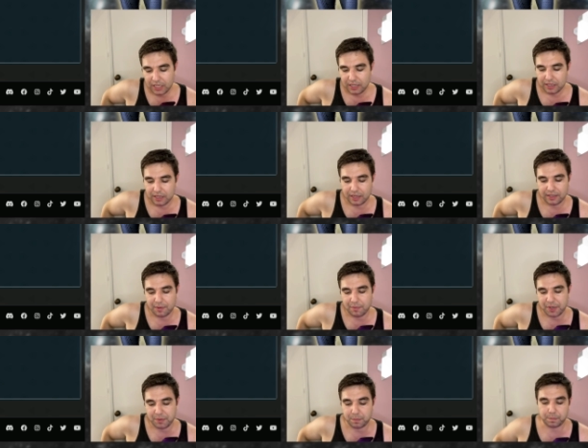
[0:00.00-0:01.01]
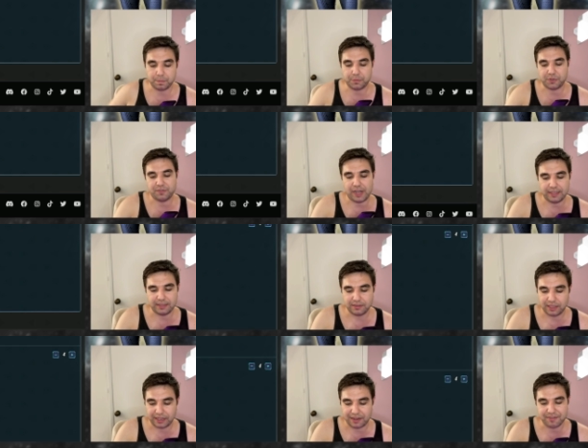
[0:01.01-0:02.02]
That might provide
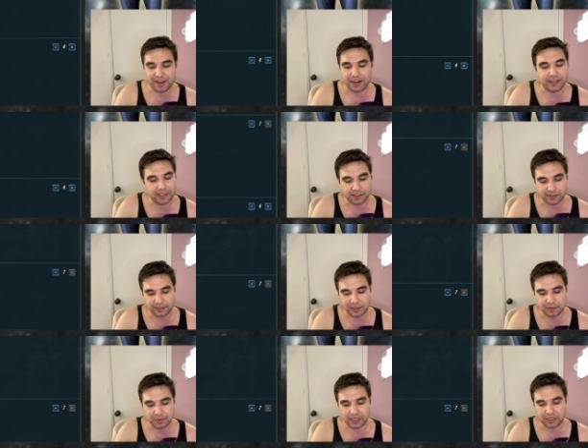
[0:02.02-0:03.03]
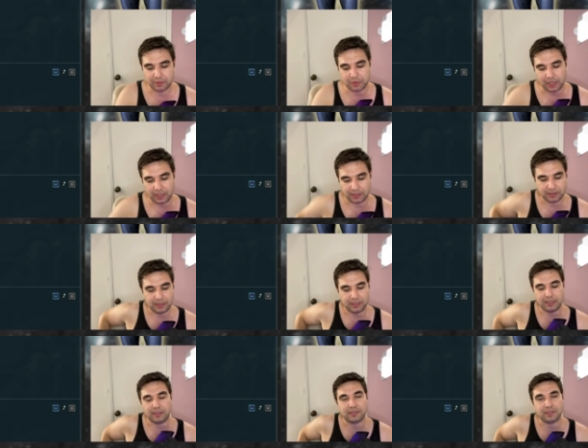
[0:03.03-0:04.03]
like a very early ability block in
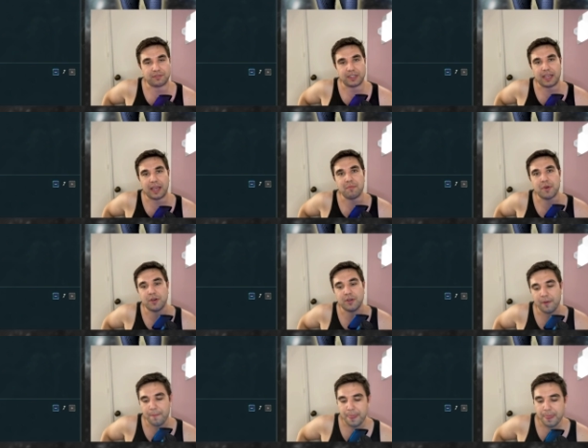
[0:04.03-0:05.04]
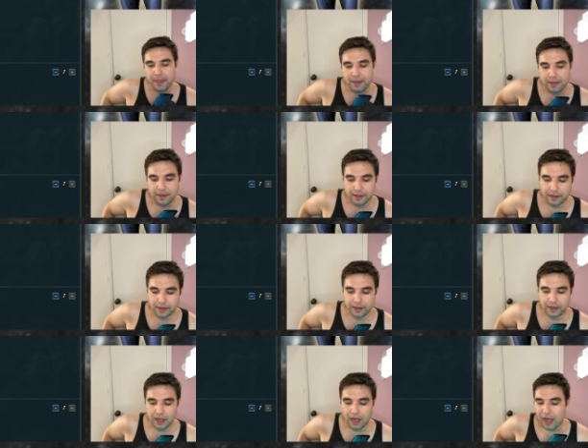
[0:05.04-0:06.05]
a different game mode.
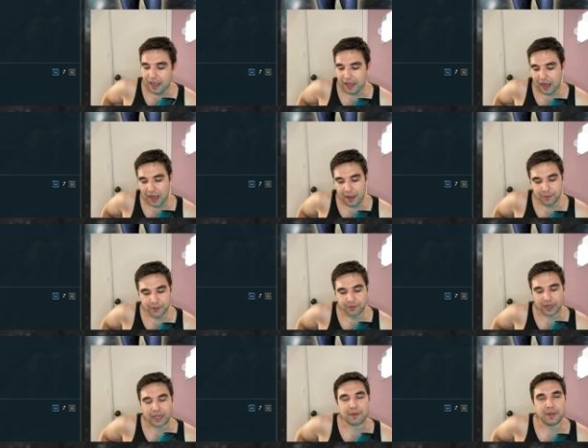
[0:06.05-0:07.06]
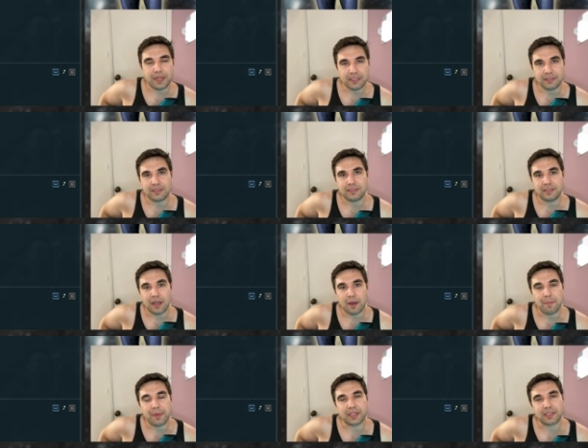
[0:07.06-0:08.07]
I would recommend
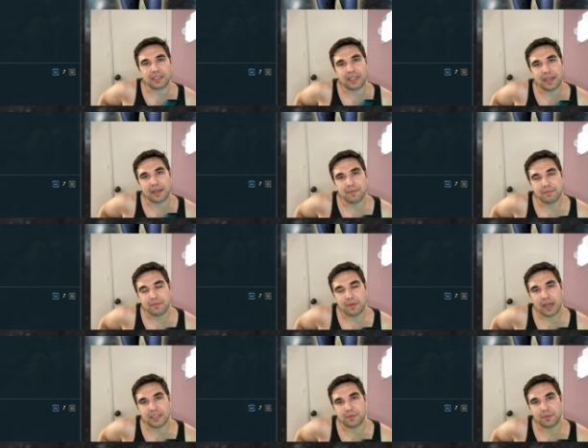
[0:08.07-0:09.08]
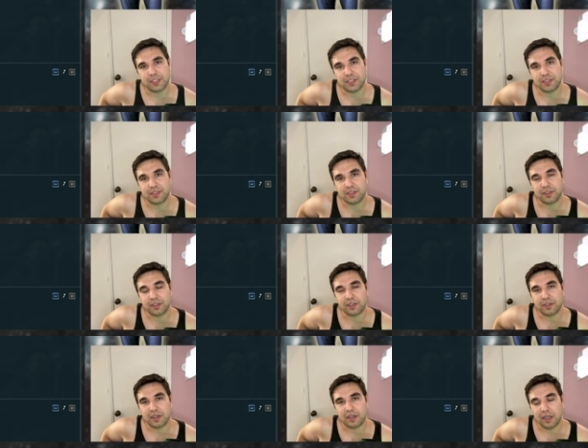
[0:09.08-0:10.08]
building him as much as you're
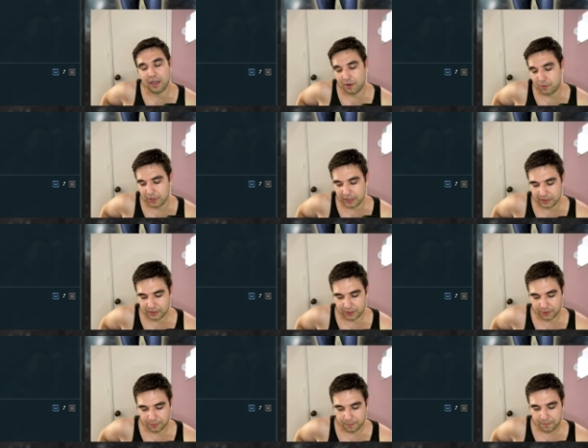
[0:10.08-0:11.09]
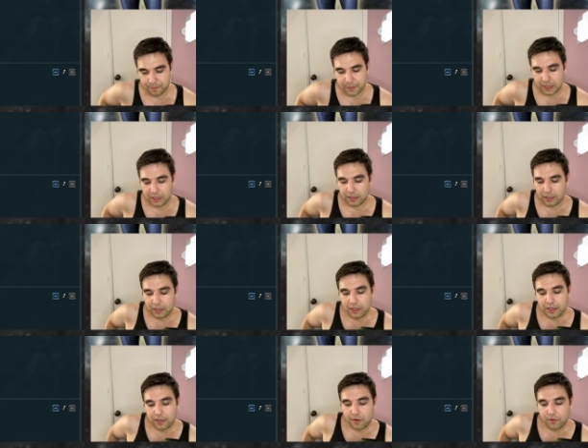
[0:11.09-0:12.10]
willing to.
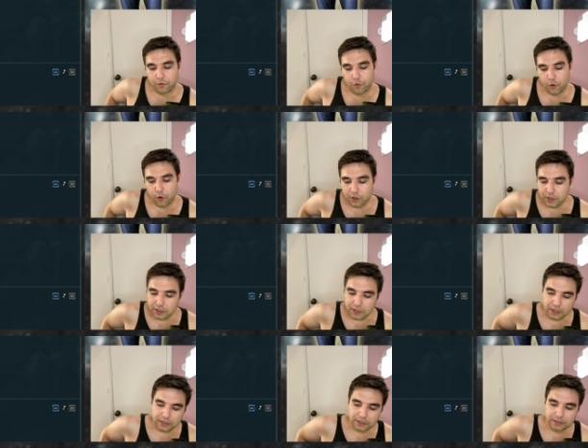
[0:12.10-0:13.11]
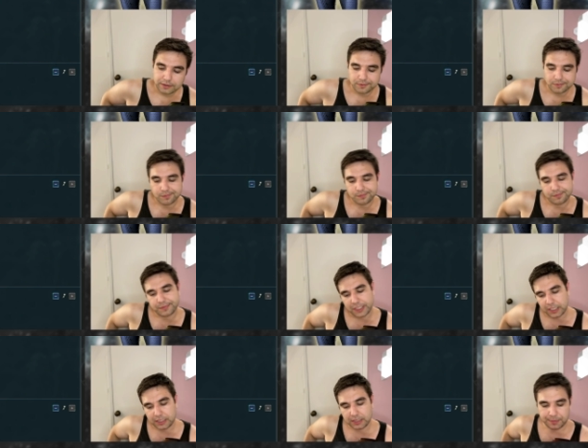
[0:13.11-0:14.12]
For Dark
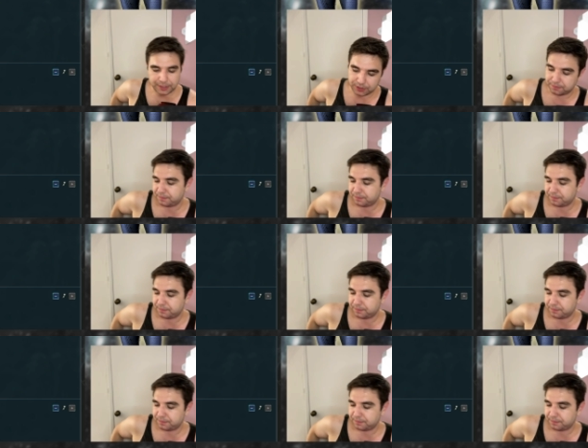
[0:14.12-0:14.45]
Dimension,